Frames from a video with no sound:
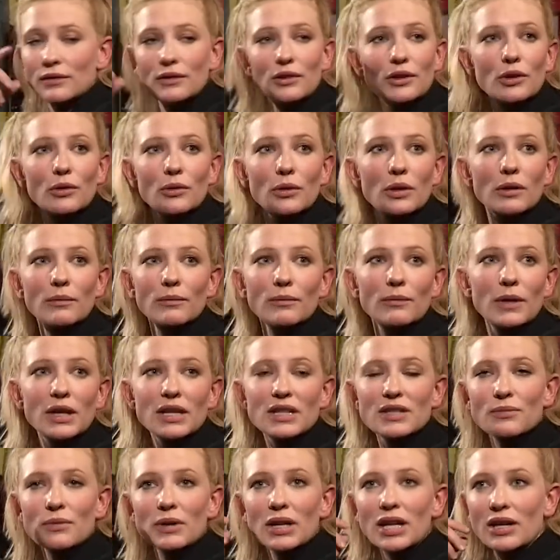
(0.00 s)
you know, and
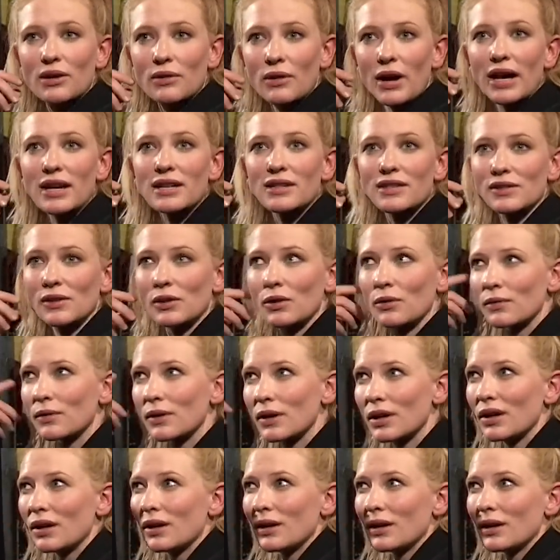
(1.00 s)
it's really great to sort of,